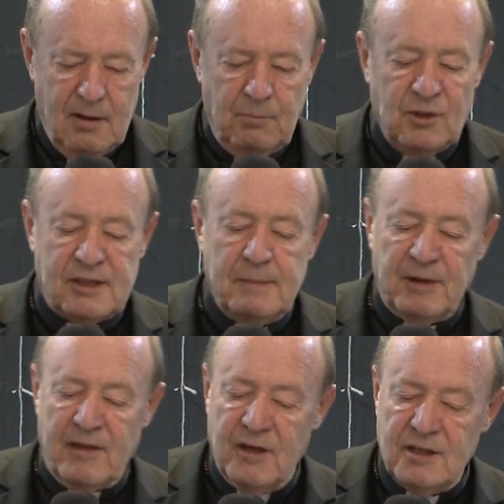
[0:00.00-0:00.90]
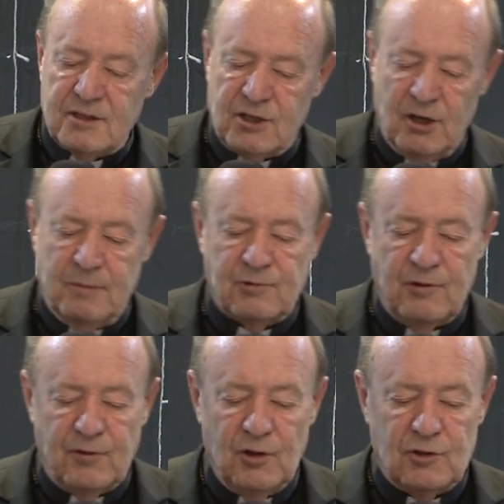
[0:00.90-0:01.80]
Put simply, these terms
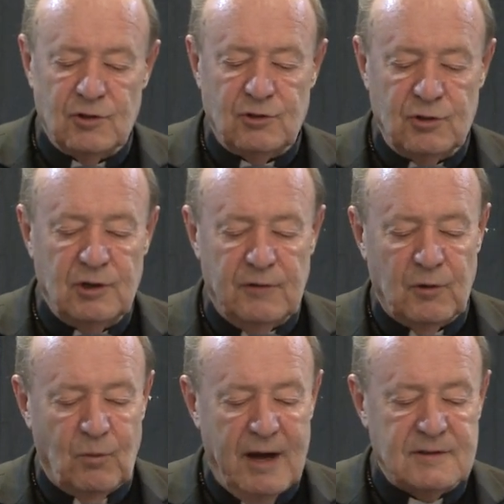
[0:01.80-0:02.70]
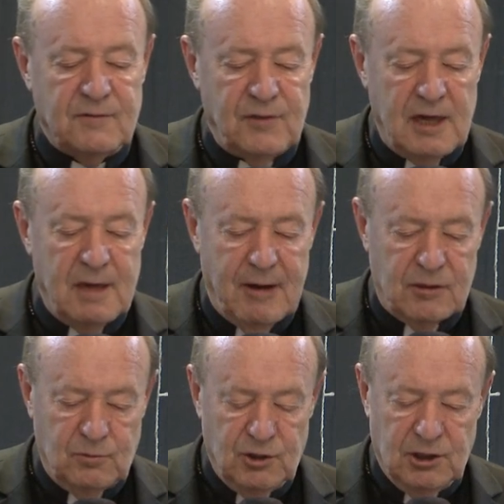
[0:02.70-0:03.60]
refer to two different ways of thinking about
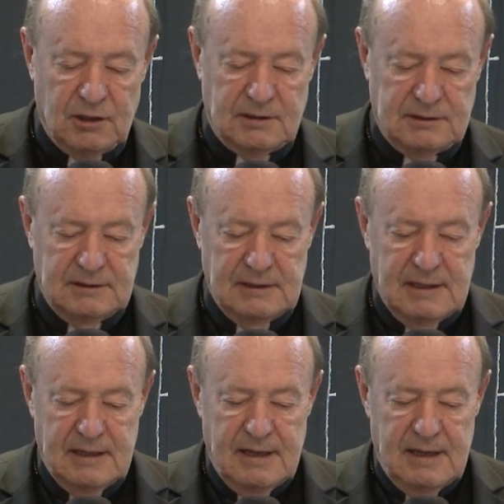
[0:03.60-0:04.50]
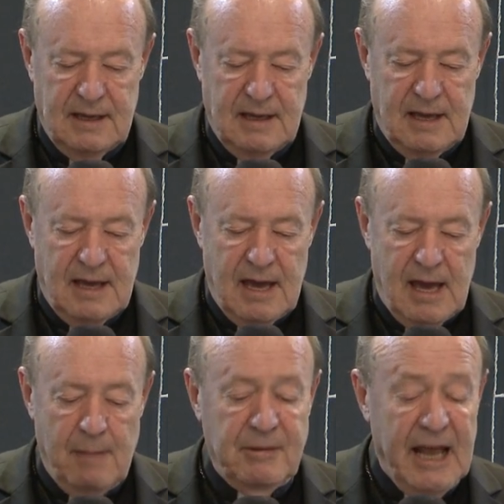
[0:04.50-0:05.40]
the world.
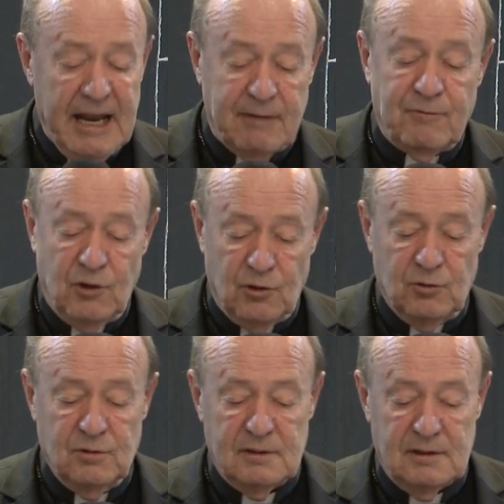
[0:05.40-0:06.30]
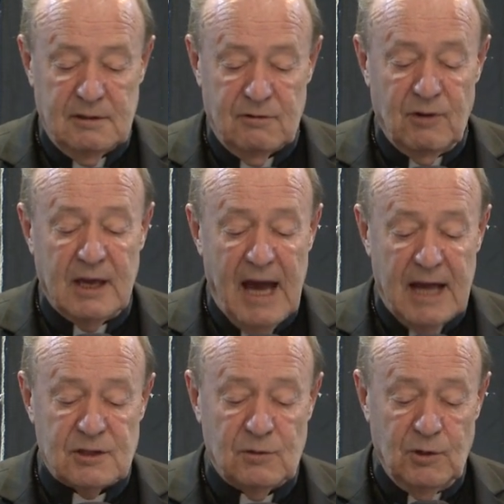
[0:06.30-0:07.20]
A mimetic view
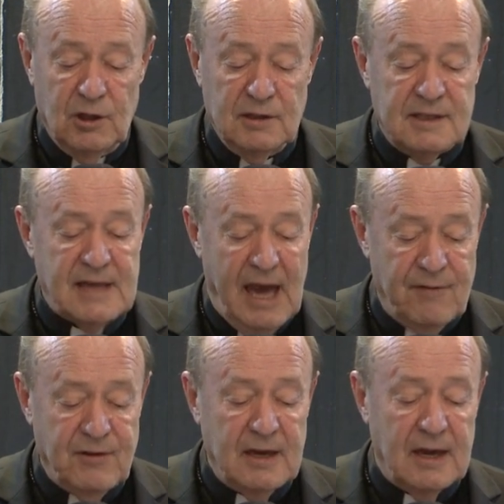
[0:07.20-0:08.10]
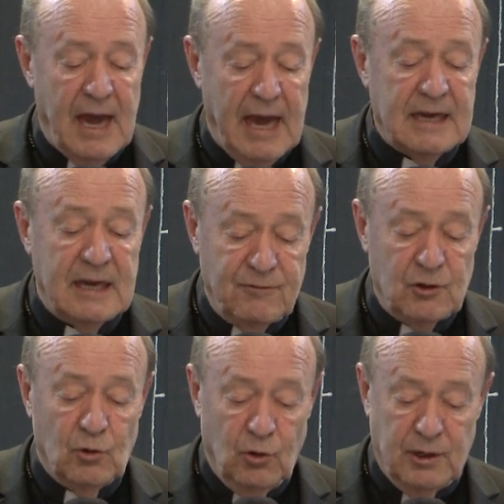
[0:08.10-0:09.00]
regards the world as having a
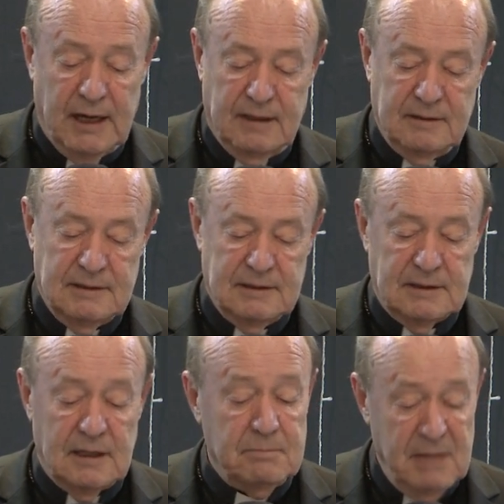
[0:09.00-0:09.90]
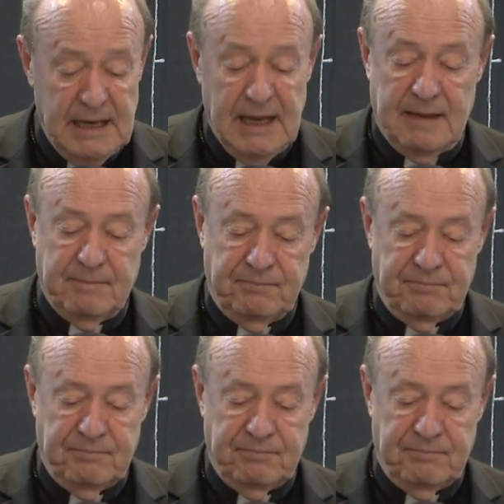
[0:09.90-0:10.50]
given order and meaning,